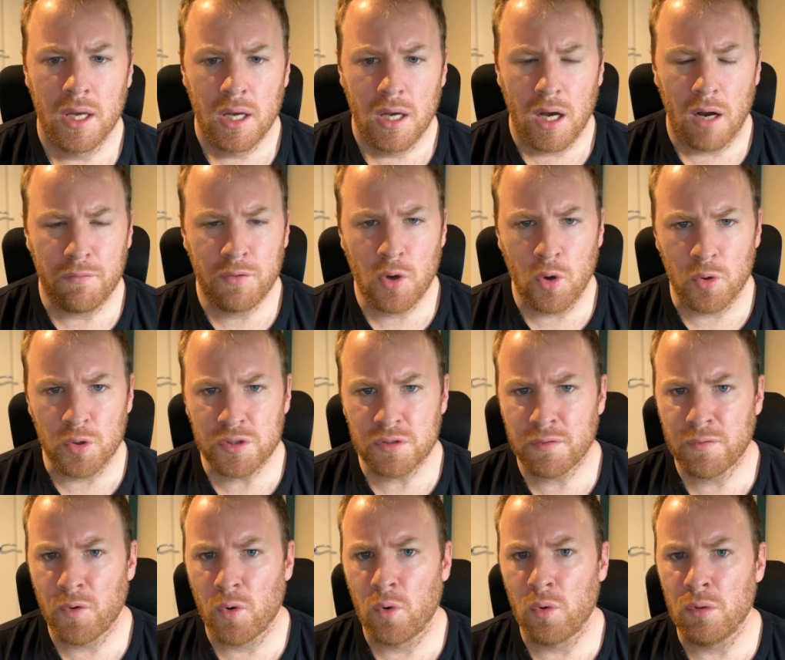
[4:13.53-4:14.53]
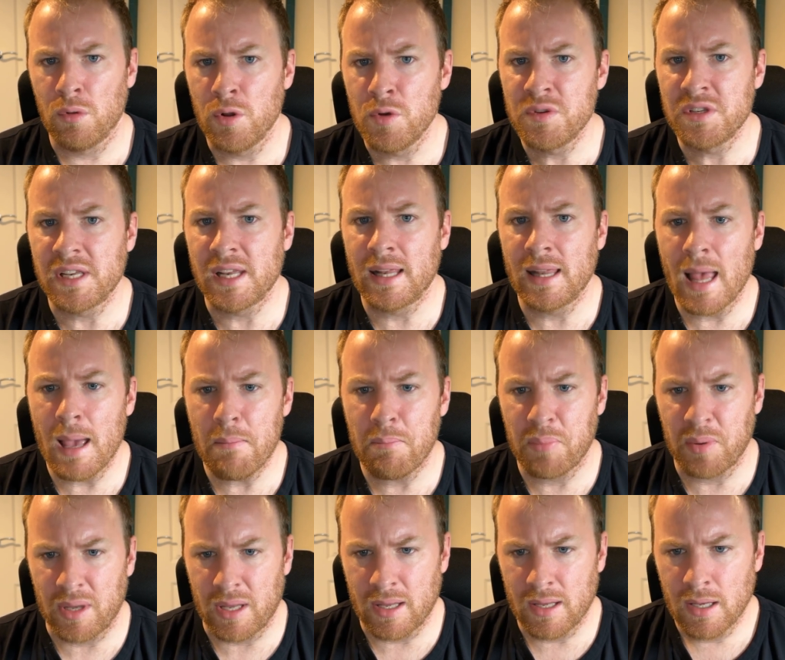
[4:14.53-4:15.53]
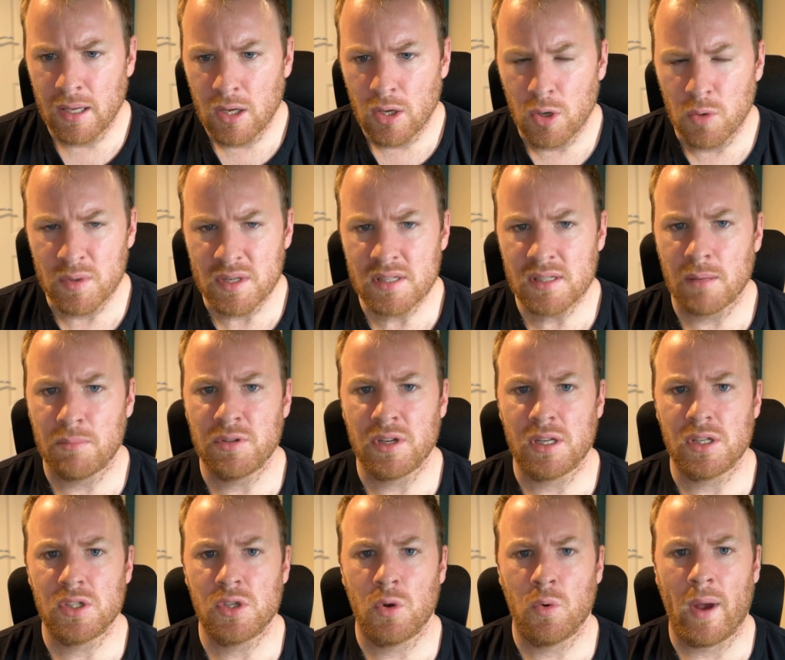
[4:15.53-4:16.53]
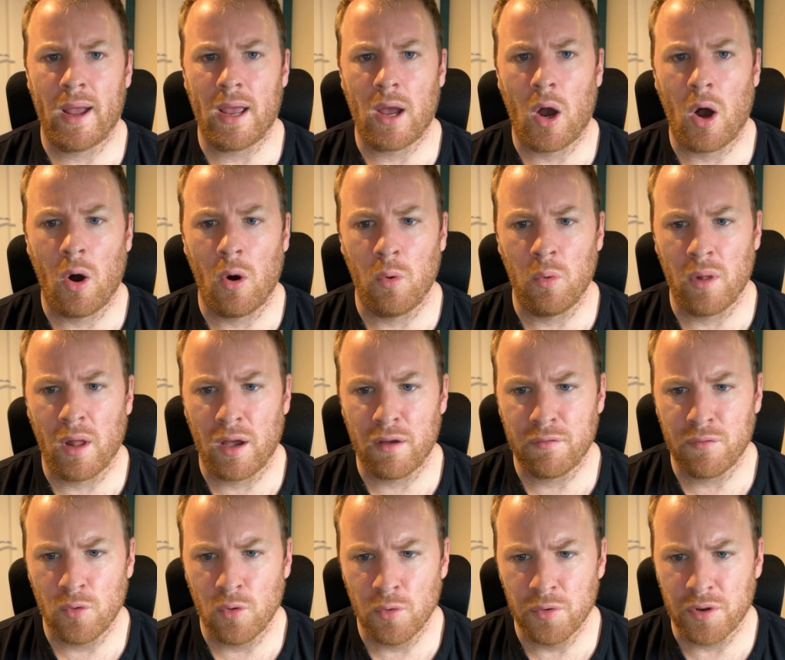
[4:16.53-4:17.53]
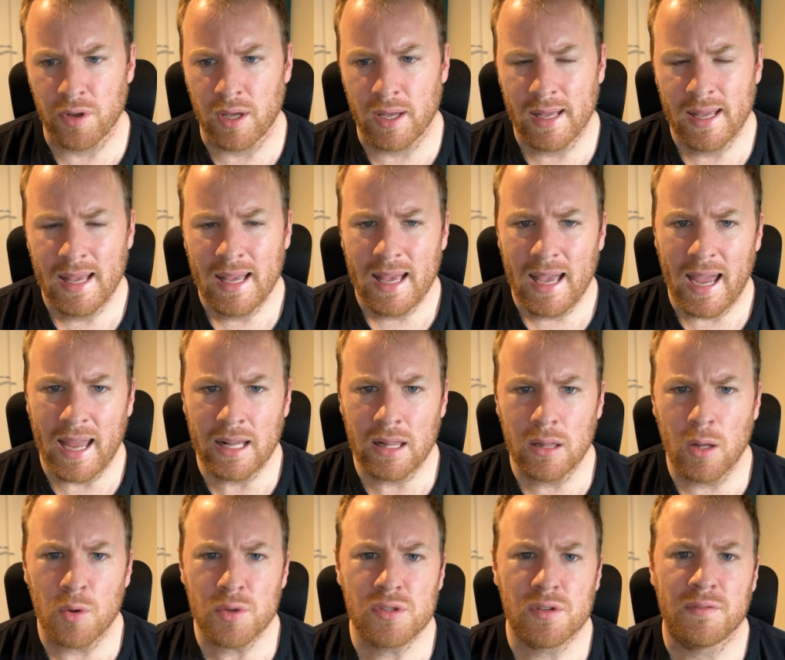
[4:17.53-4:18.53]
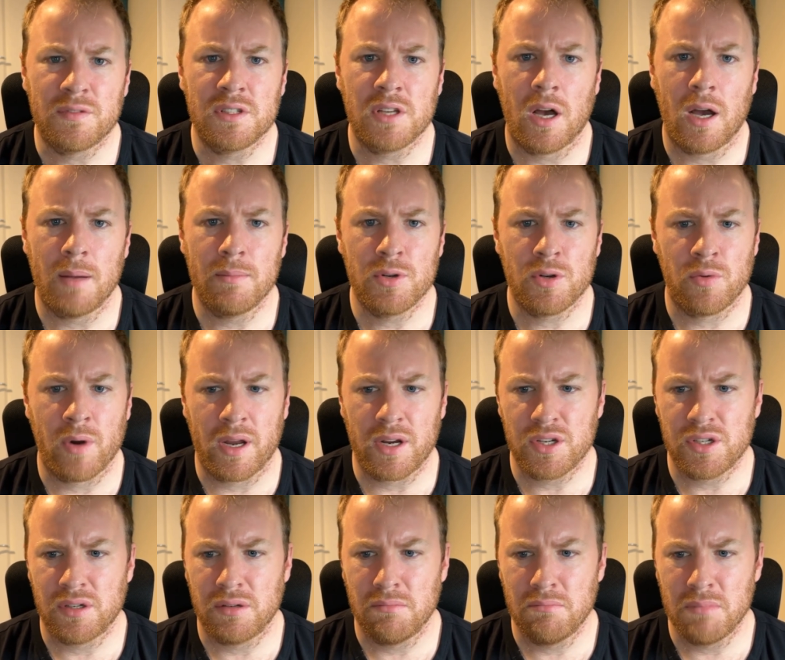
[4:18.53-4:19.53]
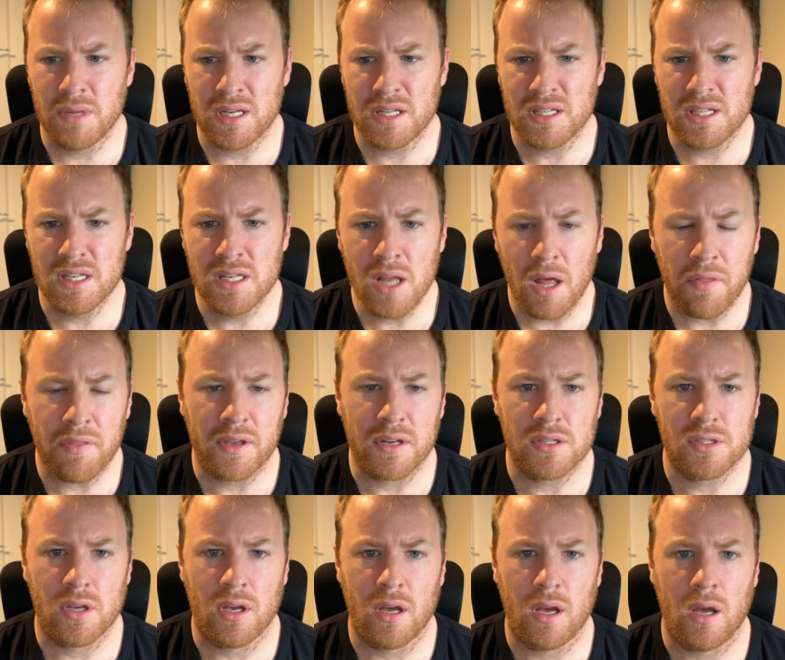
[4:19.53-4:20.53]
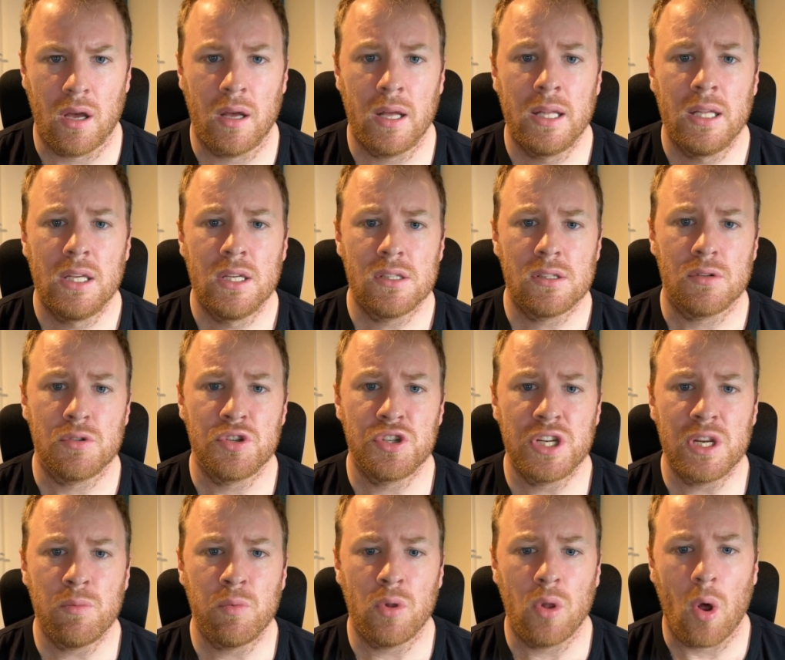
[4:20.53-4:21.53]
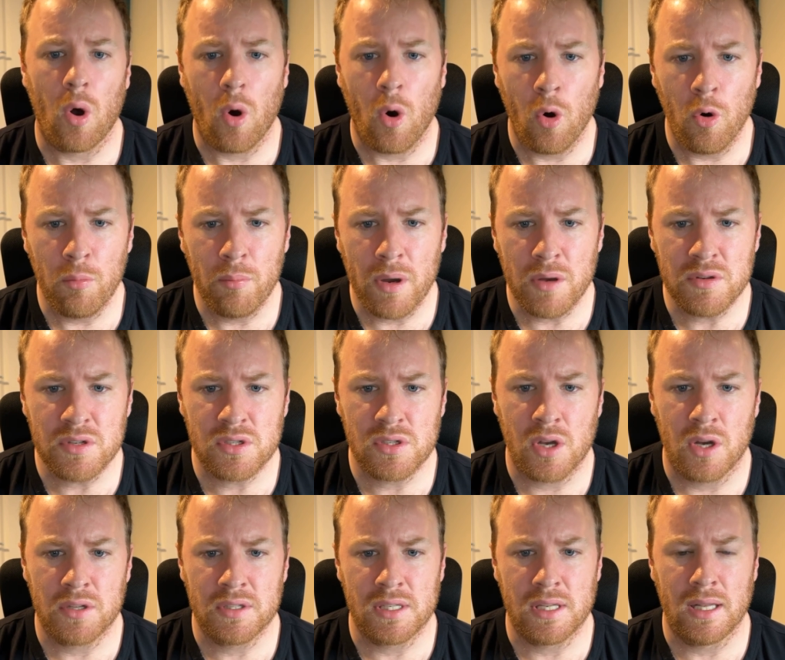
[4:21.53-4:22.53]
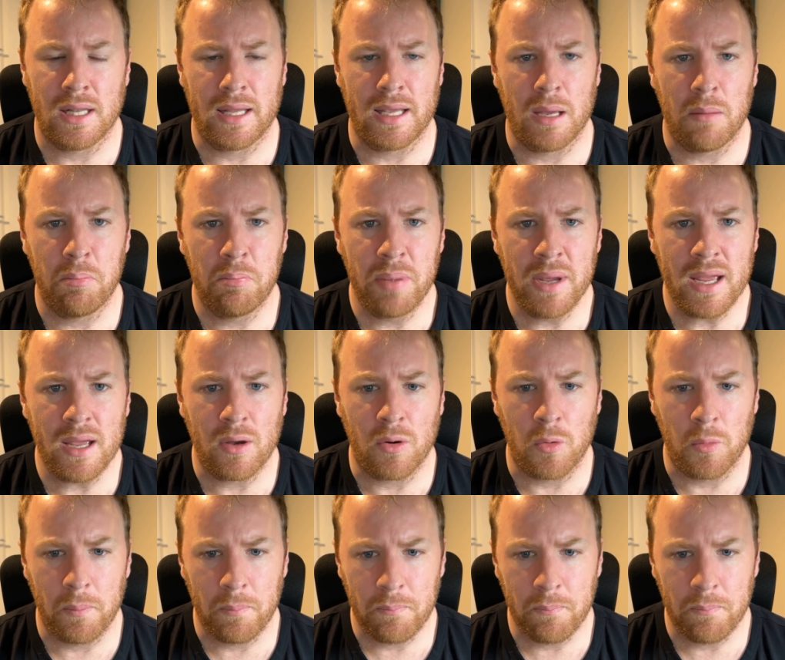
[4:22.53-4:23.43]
Of course, for Lucy Letby, who is subject to a whole life order, a loss of time direction means nothing to her, so she will almost certainly appeal.